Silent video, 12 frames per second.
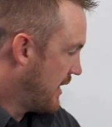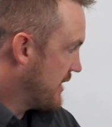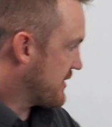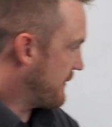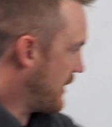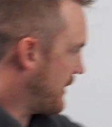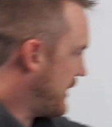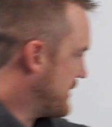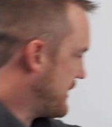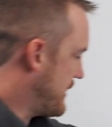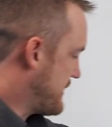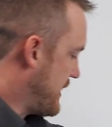So very
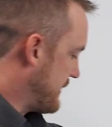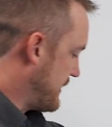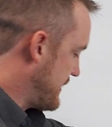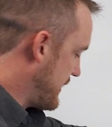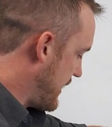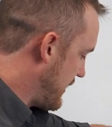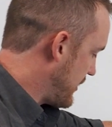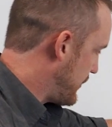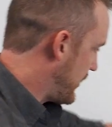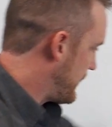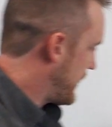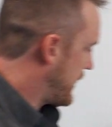easy to set these together,
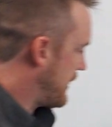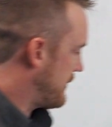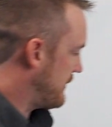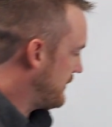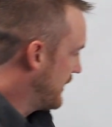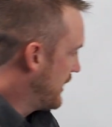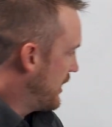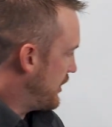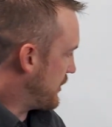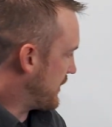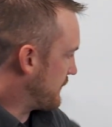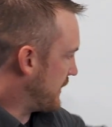put them together.
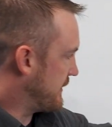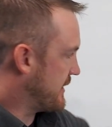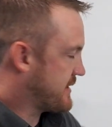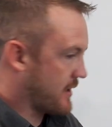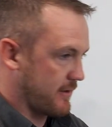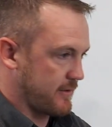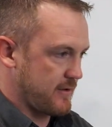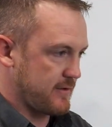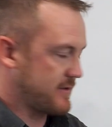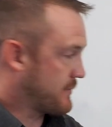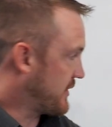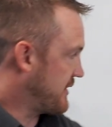You can run these
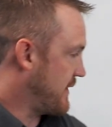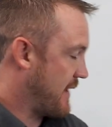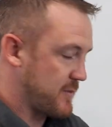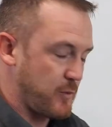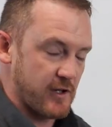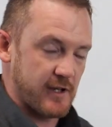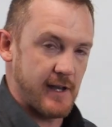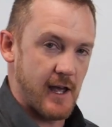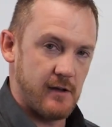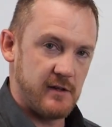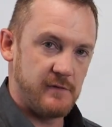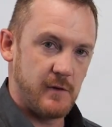cylinders with the valves pointed
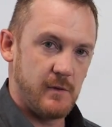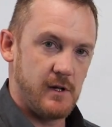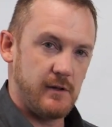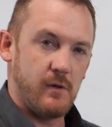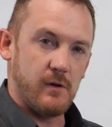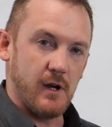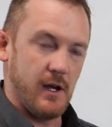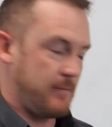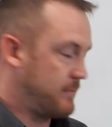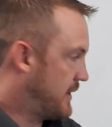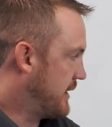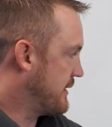down if you want or up.
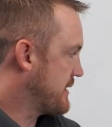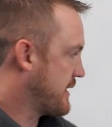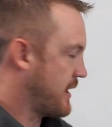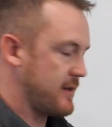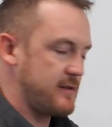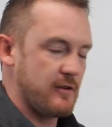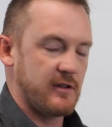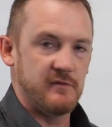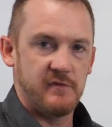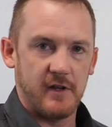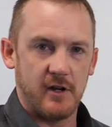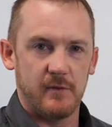In this case, they're
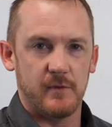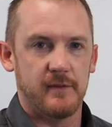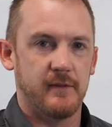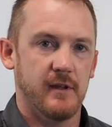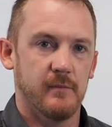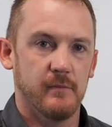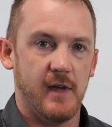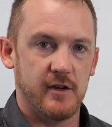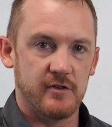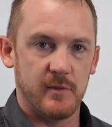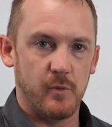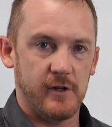configured with them
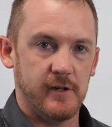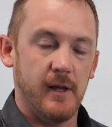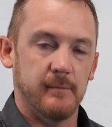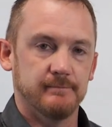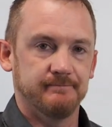actually pointed up.